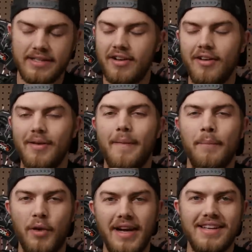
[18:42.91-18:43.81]
to call it
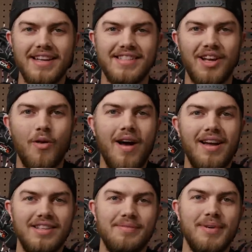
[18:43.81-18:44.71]
breakdancing
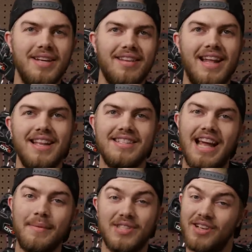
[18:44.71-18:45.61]
quads, but it'll a lot of times out.